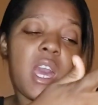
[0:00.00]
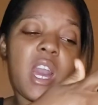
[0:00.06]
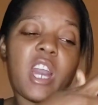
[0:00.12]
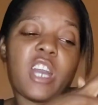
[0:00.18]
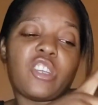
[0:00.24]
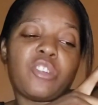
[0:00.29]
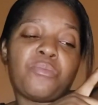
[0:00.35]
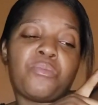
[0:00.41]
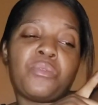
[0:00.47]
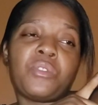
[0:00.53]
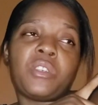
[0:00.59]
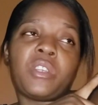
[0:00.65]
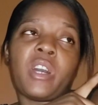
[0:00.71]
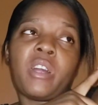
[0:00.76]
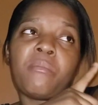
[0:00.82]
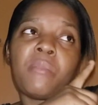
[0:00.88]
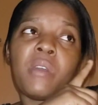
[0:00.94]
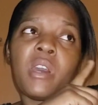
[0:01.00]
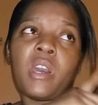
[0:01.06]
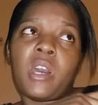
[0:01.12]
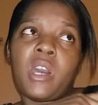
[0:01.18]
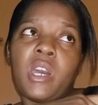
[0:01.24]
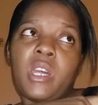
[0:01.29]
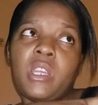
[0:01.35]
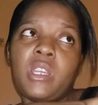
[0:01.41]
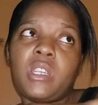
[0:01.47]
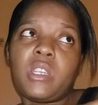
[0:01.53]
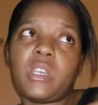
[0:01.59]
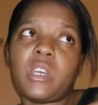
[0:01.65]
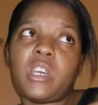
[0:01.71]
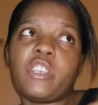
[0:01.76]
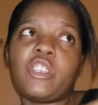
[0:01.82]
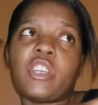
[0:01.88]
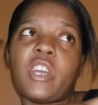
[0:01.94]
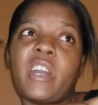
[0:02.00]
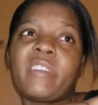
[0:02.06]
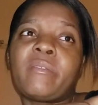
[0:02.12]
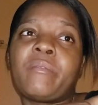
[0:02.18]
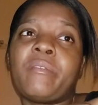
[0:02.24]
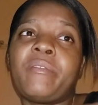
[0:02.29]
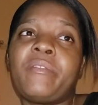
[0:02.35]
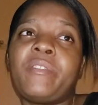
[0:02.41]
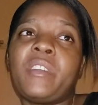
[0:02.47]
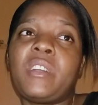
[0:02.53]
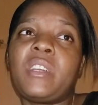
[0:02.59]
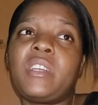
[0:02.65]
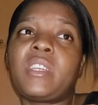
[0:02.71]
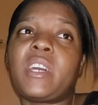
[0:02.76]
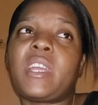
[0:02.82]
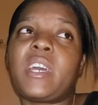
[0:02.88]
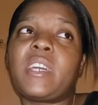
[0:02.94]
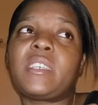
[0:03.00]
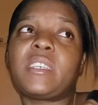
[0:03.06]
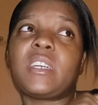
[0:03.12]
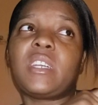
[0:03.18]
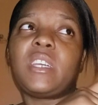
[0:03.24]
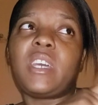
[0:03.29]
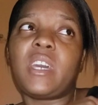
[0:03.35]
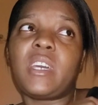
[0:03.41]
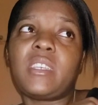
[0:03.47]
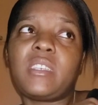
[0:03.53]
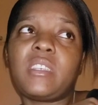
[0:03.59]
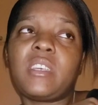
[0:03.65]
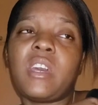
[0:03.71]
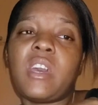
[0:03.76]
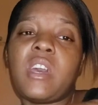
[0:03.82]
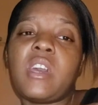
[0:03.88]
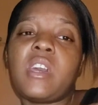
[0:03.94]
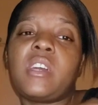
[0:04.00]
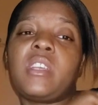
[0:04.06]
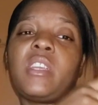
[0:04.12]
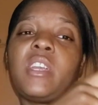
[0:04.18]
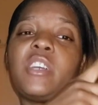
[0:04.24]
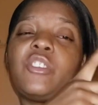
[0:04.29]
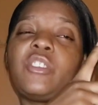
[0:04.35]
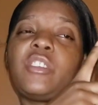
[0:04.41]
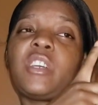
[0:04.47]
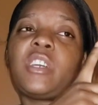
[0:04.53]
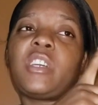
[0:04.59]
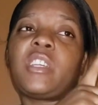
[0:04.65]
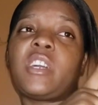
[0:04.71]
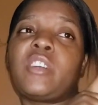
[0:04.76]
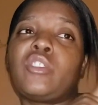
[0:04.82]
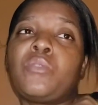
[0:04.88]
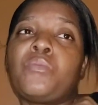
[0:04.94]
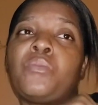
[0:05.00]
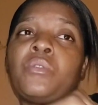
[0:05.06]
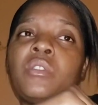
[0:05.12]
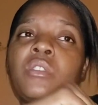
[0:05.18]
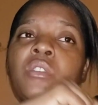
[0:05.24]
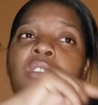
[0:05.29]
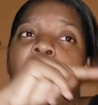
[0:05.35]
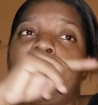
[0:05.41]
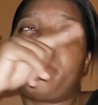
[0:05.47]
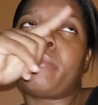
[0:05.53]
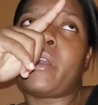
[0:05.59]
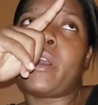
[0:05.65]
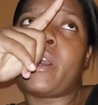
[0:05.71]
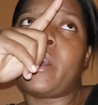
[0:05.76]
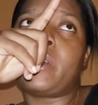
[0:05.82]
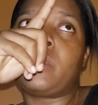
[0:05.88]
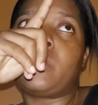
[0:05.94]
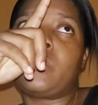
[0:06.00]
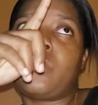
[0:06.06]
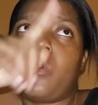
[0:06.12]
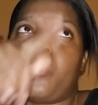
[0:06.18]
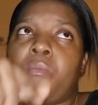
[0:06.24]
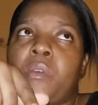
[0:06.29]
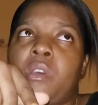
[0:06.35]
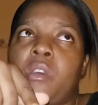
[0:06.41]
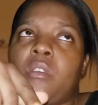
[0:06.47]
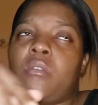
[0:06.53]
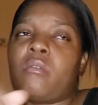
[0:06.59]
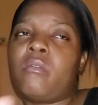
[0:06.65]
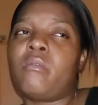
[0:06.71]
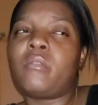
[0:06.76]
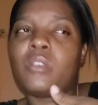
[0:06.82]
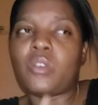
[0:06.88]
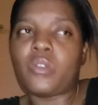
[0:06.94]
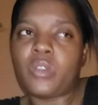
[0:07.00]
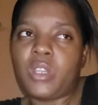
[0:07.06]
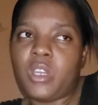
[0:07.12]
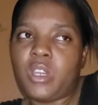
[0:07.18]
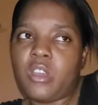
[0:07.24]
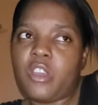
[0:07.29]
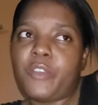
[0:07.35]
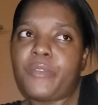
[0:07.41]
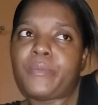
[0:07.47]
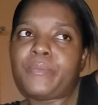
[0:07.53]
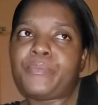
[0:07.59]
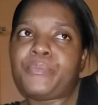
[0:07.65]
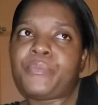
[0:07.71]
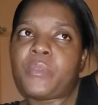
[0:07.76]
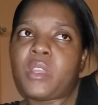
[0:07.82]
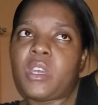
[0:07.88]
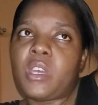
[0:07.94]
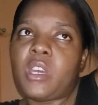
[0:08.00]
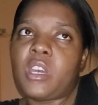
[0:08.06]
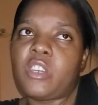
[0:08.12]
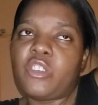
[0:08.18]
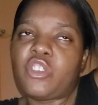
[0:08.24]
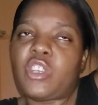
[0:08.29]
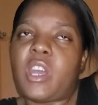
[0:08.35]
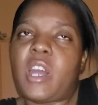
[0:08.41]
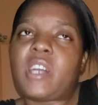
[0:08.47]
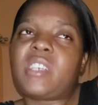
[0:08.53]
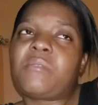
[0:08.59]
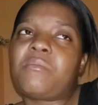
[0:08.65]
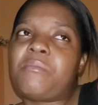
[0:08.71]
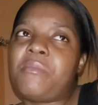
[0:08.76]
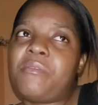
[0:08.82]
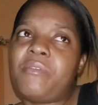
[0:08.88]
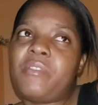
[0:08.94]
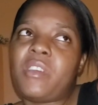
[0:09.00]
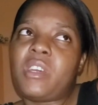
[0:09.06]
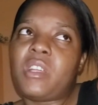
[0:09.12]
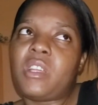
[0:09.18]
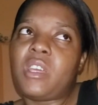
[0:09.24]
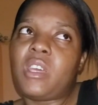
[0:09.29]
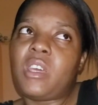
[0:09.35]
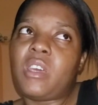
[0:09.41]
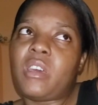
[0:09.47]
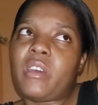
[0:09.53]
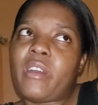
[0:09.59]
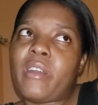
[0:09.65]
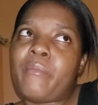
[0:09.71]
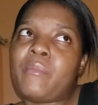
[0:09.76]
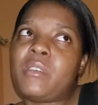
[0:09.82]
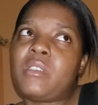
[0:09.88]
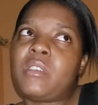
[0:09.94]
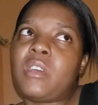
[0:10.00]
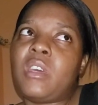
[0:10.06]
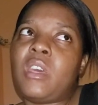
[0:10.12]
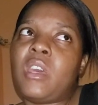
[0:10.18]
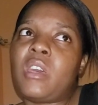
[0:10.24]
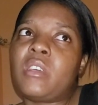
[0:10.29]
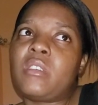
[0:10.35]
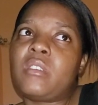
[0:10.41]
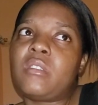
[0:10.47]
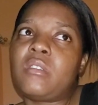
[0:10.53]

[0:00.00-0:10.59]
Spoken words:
And she put it on my hand and she asked me to feel it and I said yes. Then she take it and she put it on my tummy down here. She asked me to feel it and I say yes.